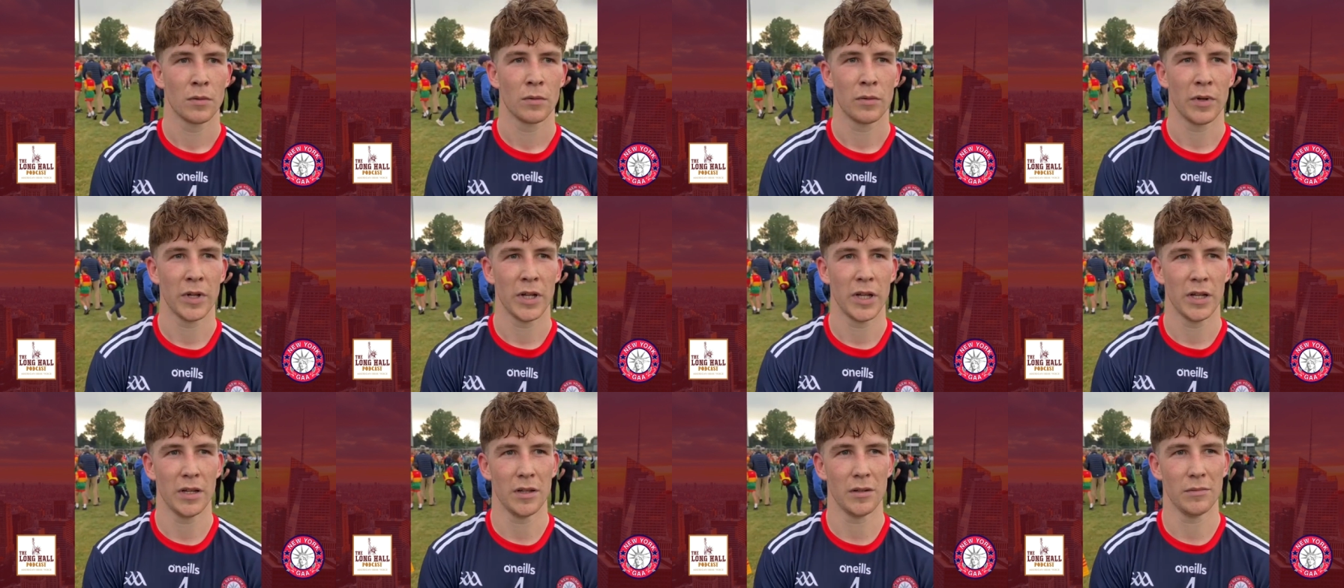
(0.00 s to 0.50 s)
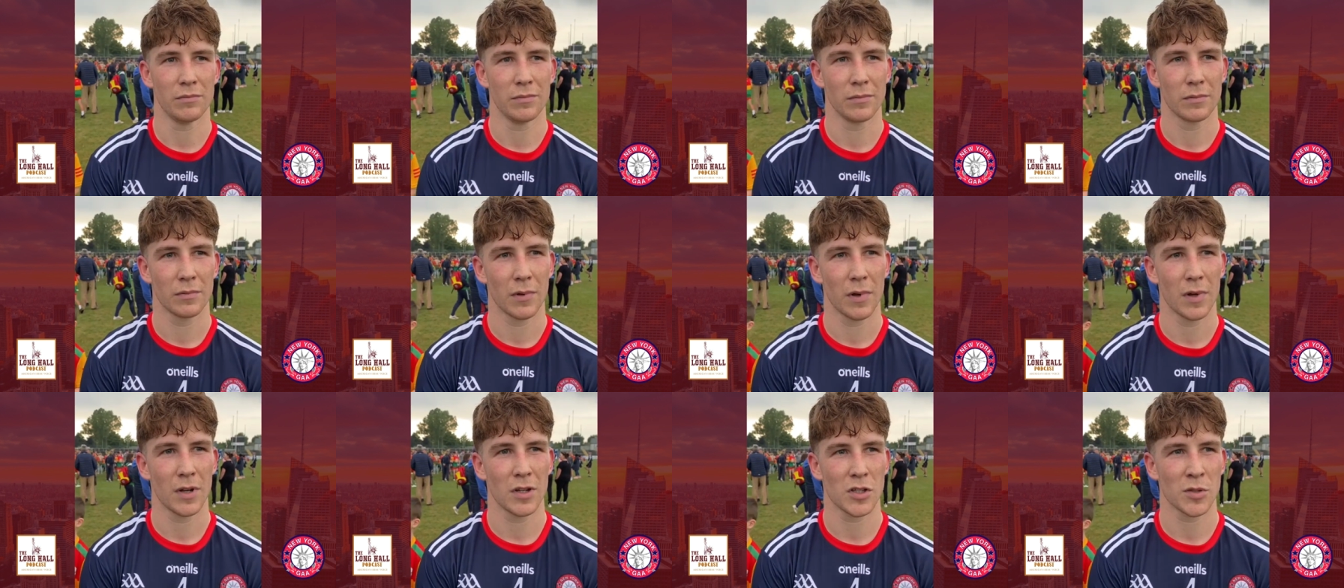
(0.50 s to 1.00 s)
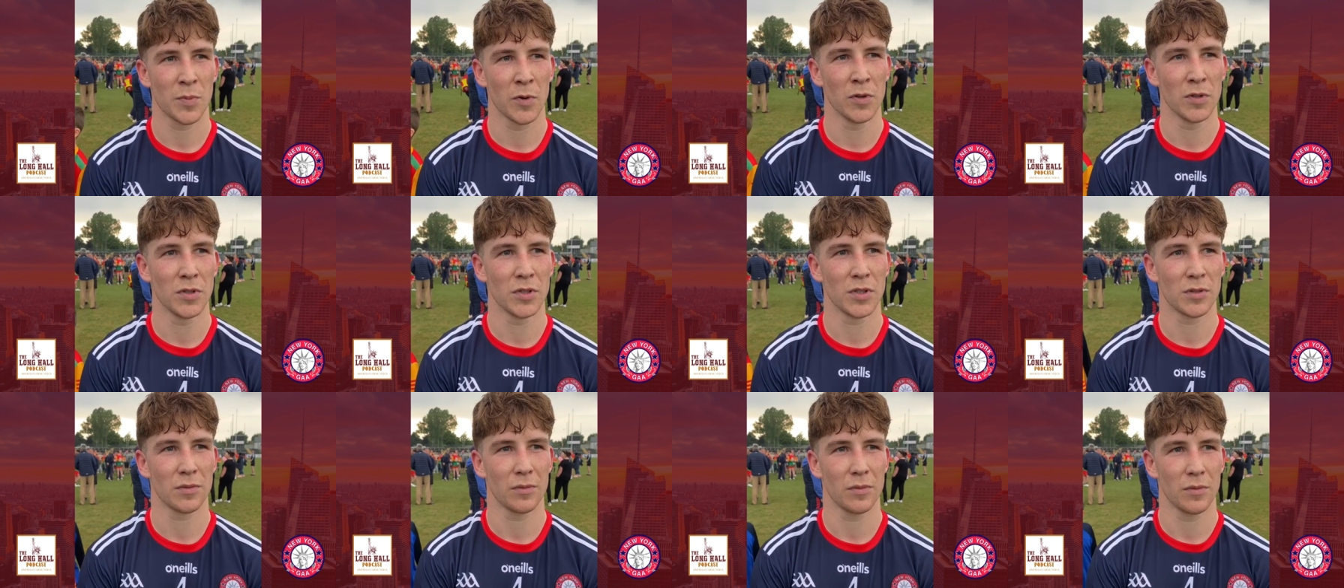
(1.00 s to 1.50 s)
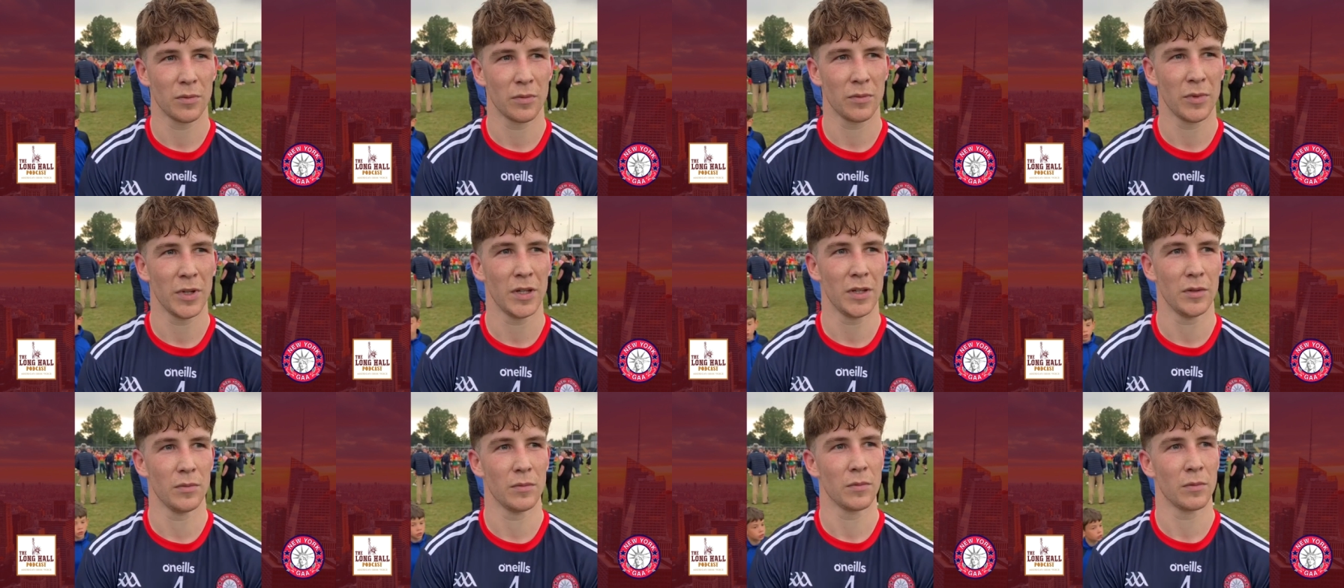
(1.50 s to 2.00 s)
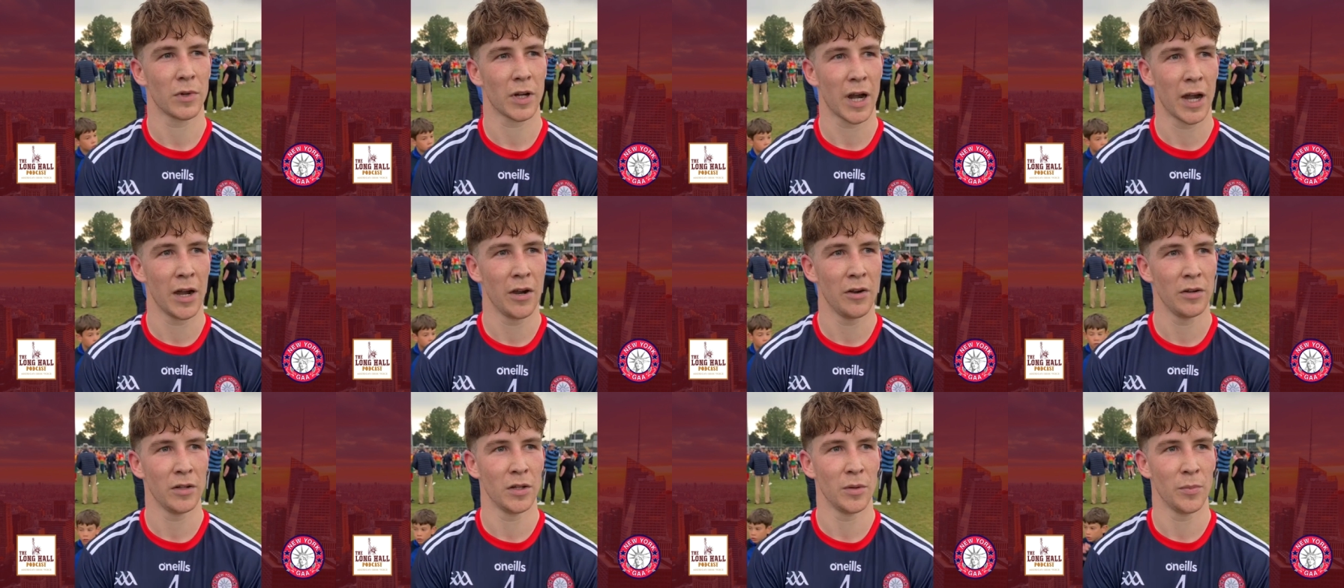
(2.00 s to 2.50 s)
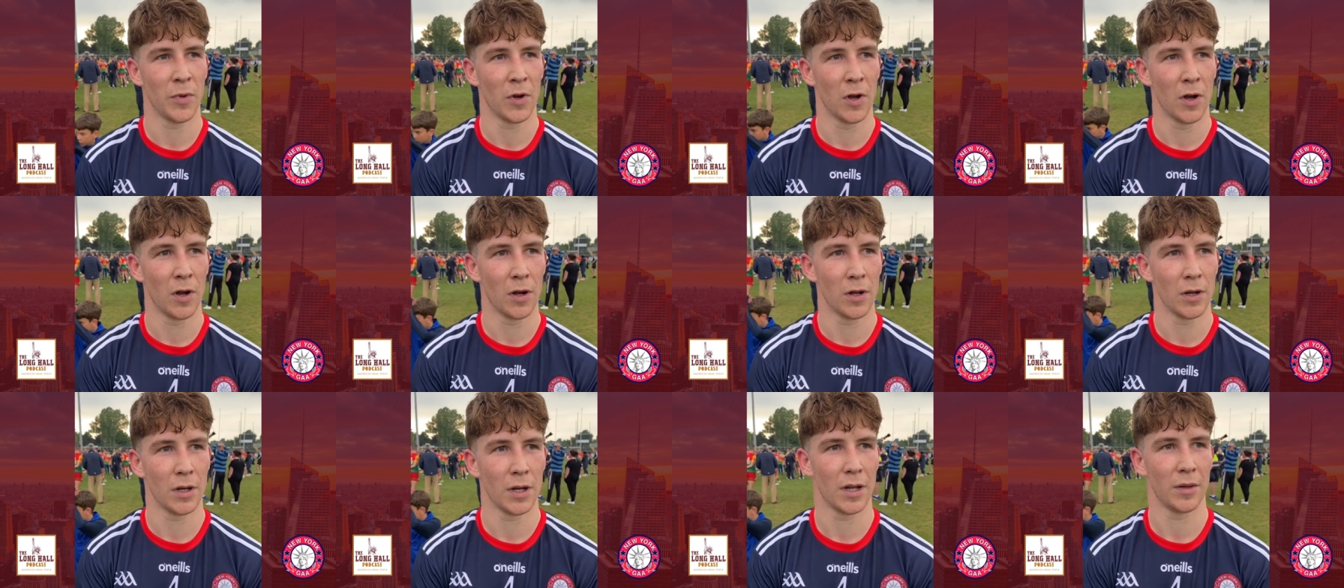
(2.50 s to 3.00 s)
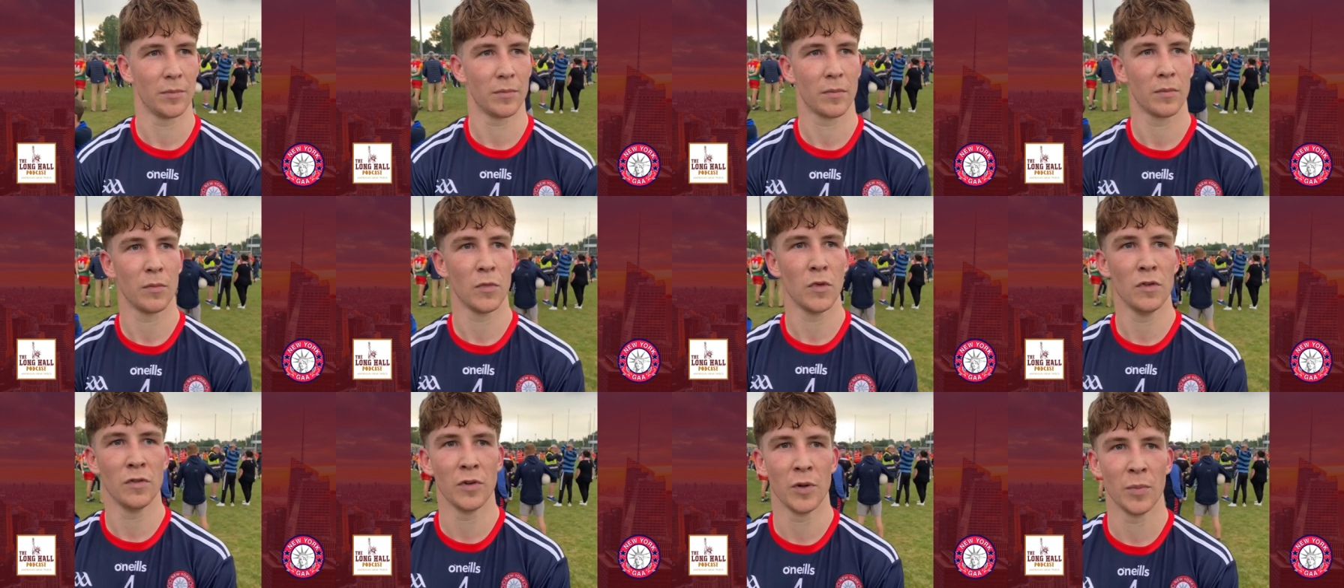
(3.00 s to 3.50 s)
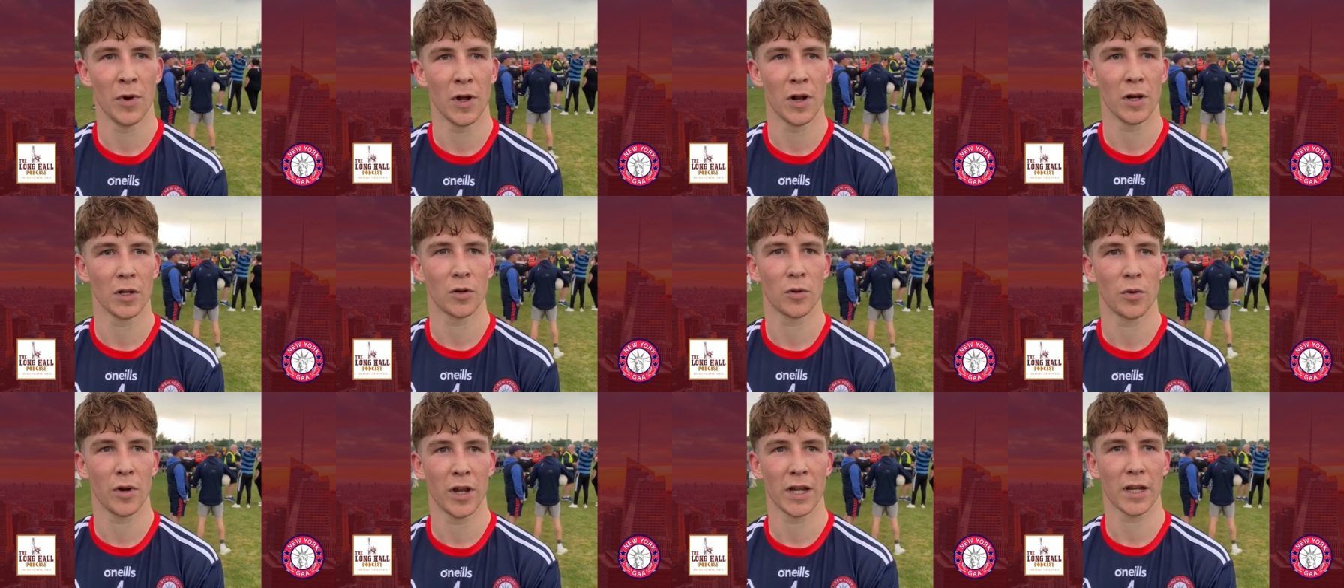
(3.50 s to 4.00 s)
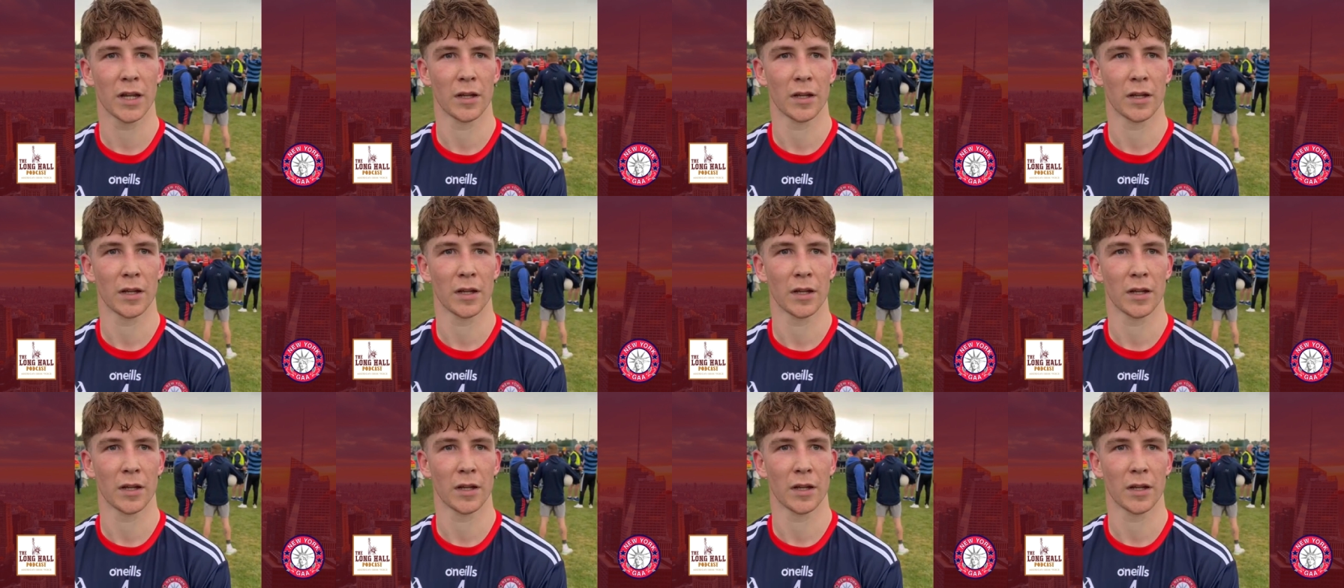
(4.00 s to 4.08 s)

we, I suppose we were carrying the ball and moving the ball quick,